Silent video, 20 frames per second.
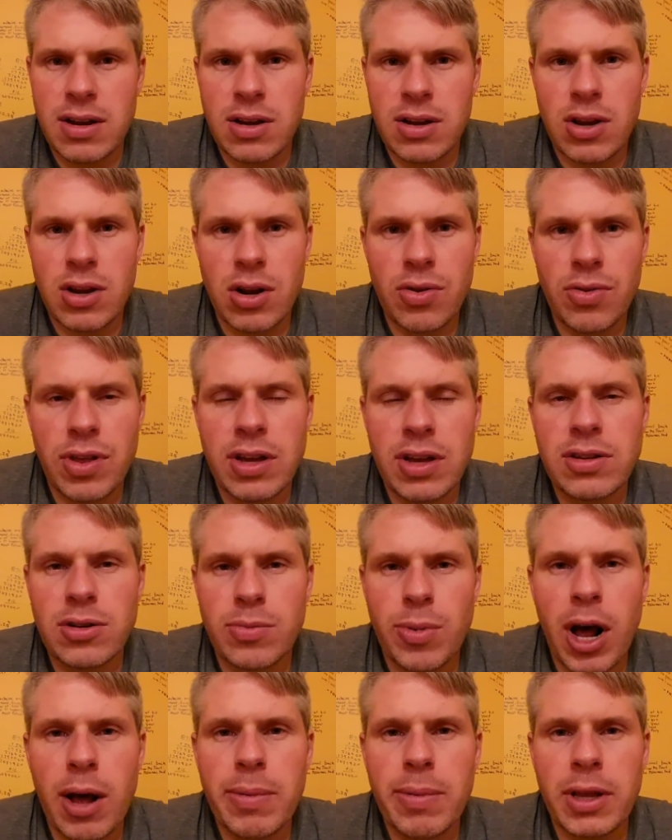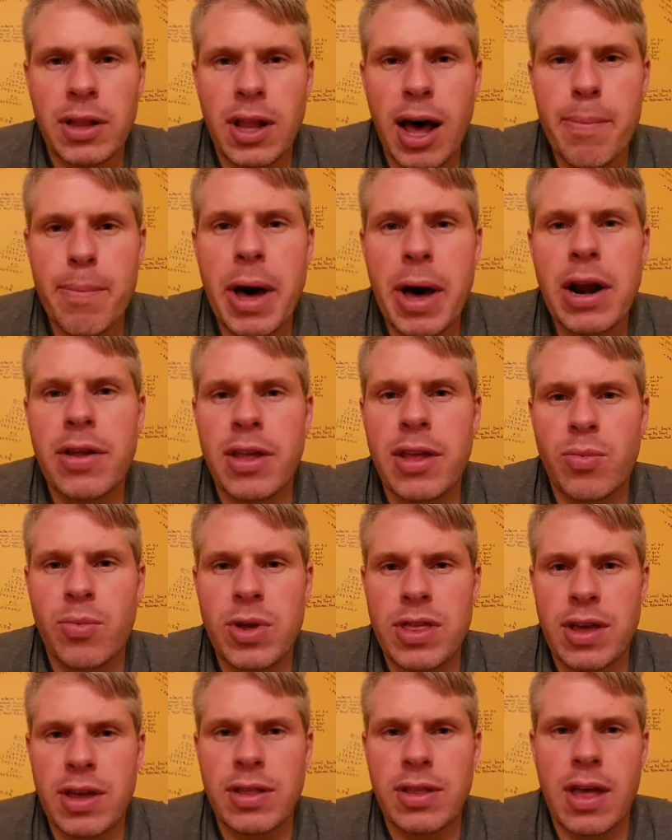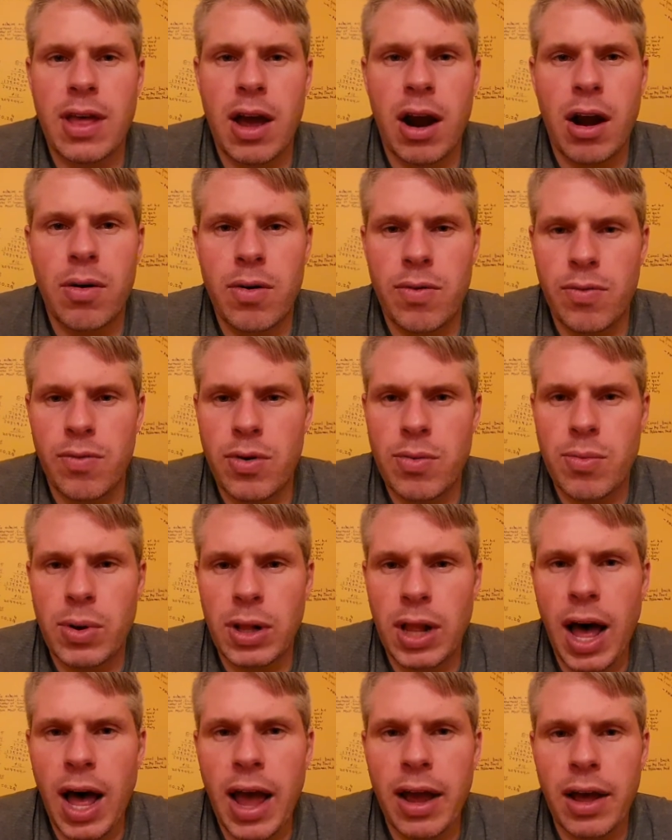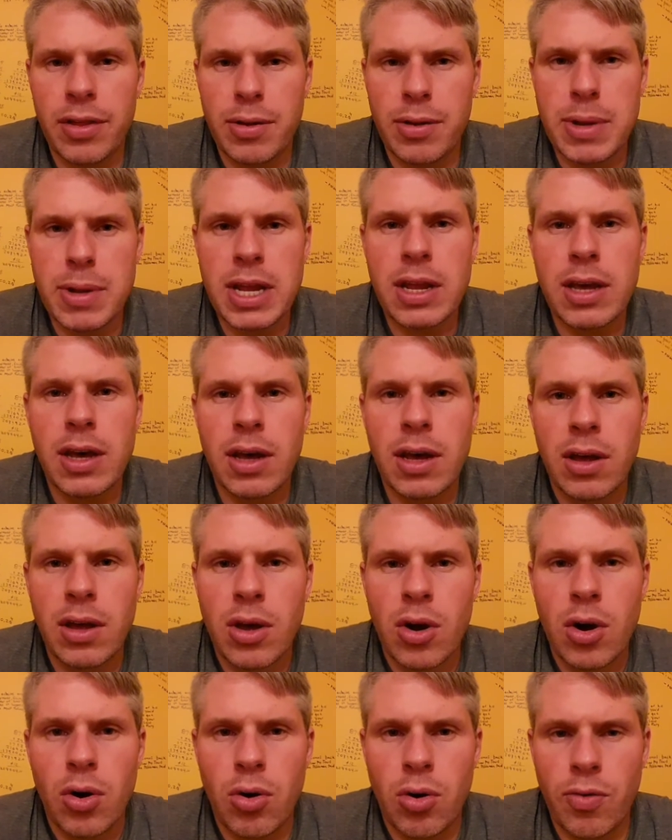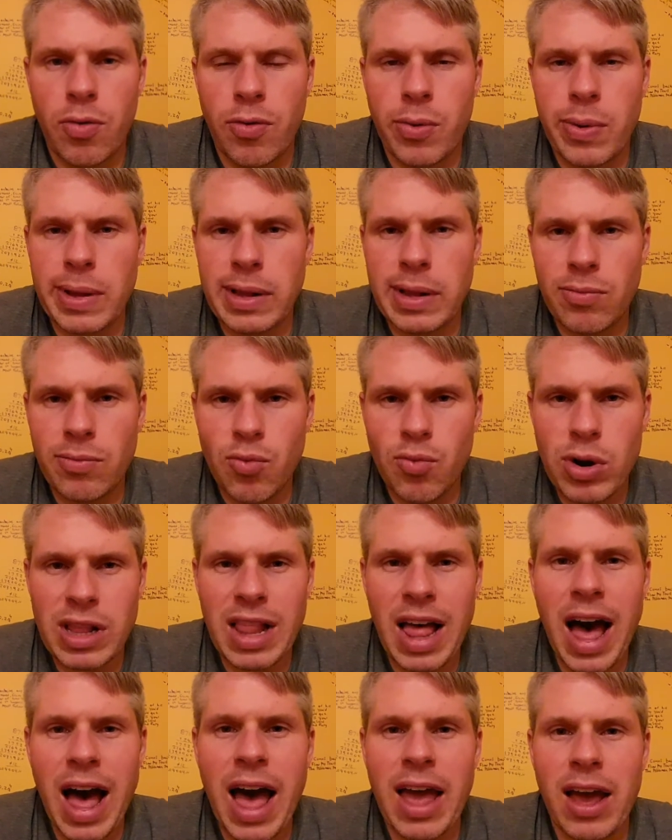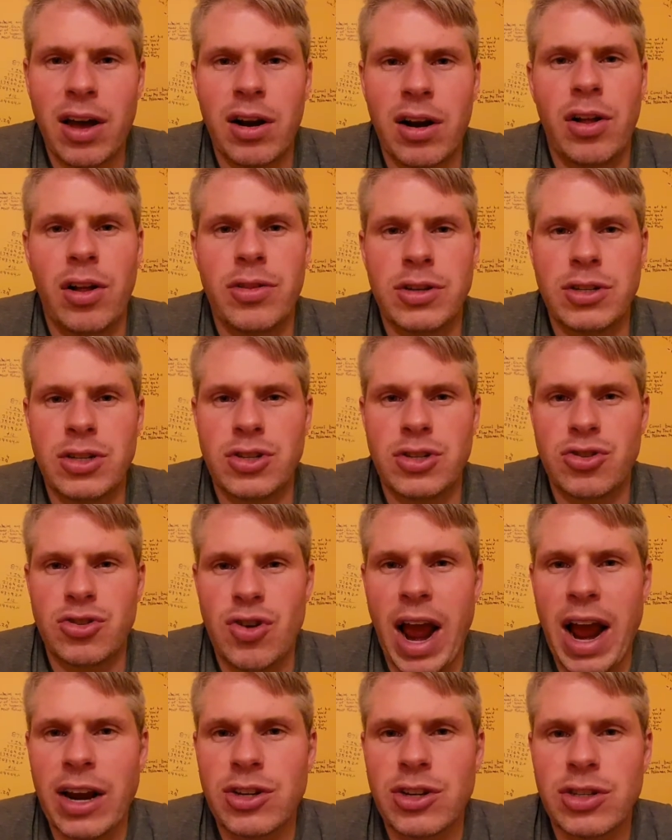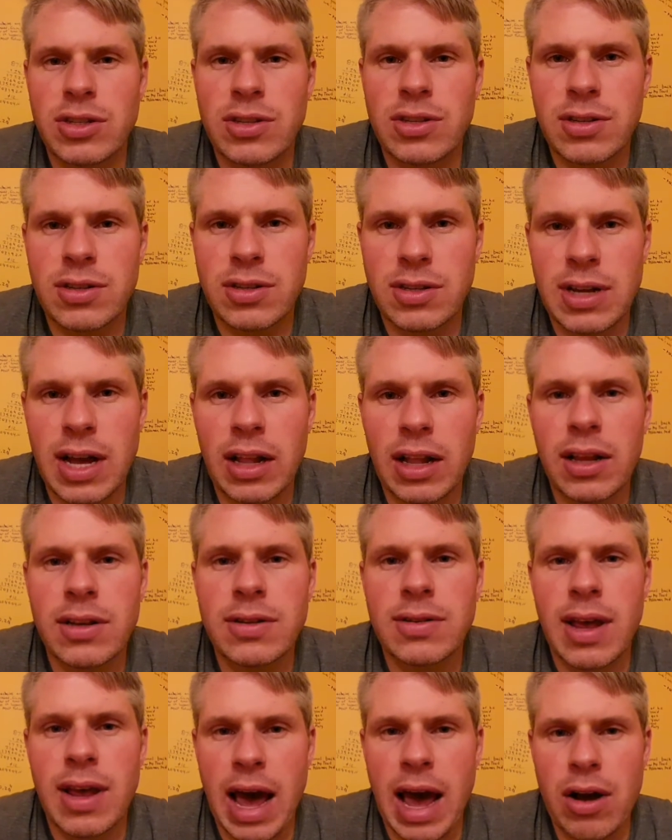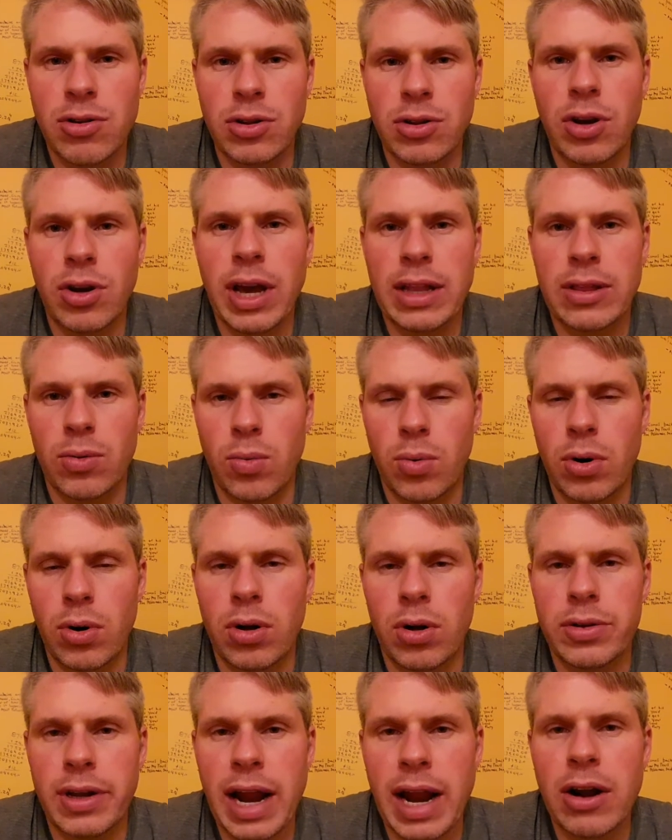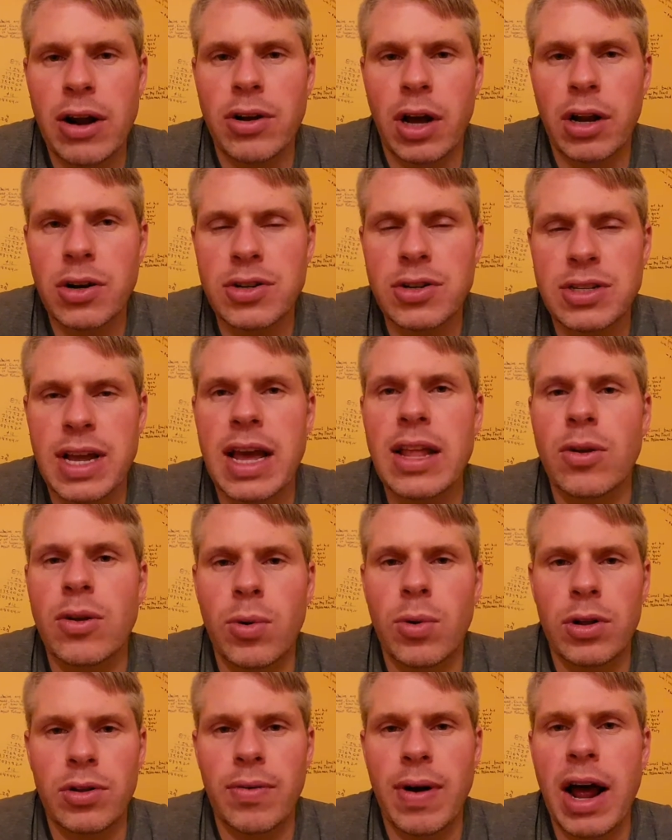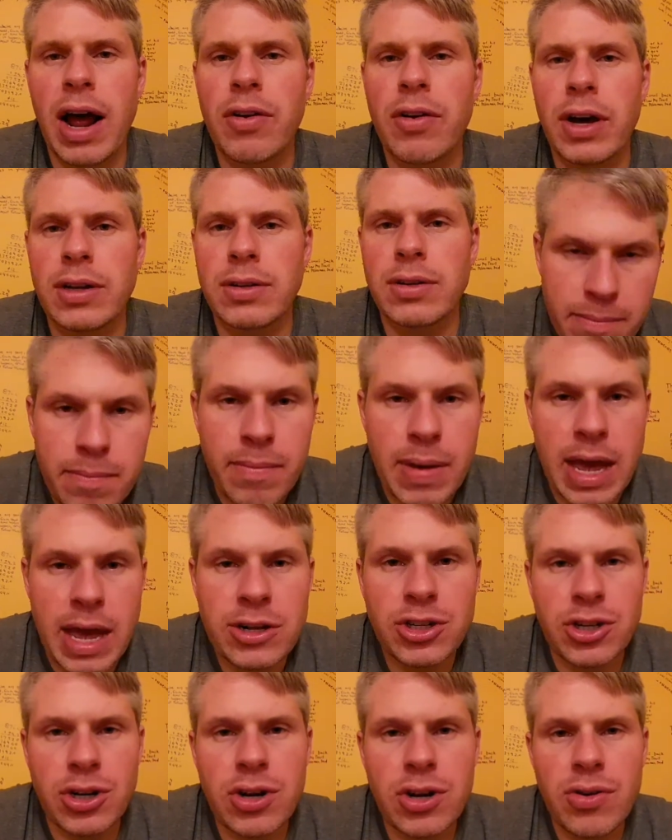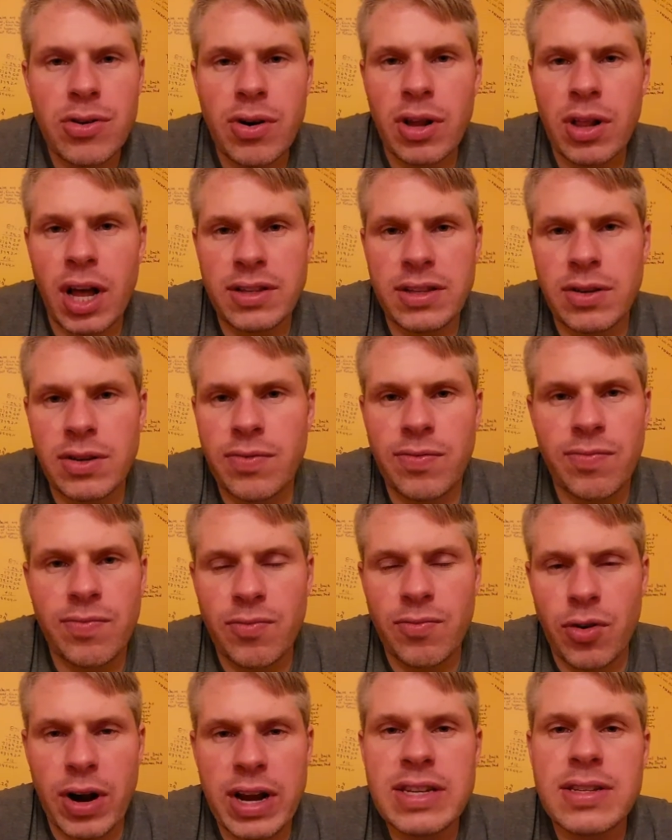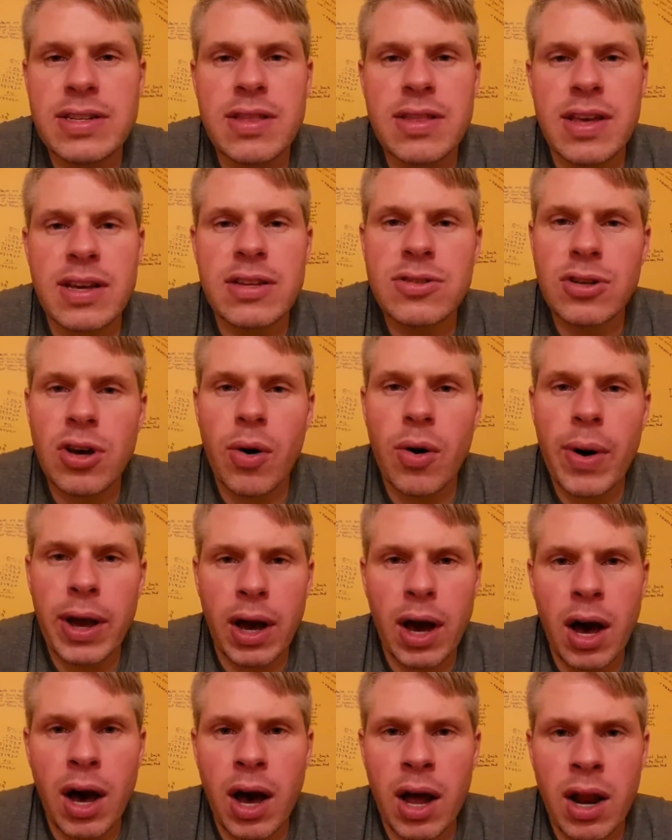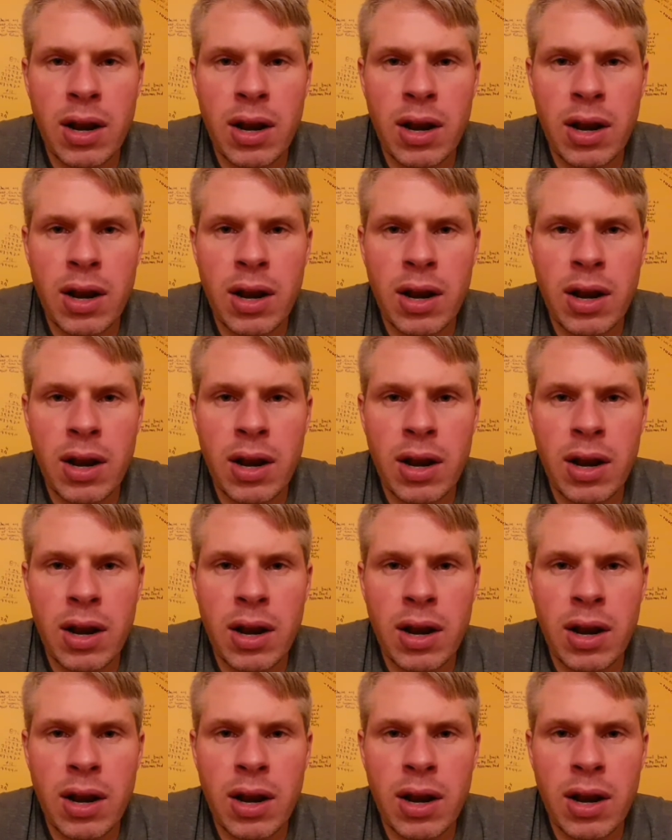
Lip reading: things are probably a lot better than we think they are if we rely on the media, or if we rely on all the distractions to tell us how to look at the world and how to understand the world around us. And sure, there are lots of crazy things going on.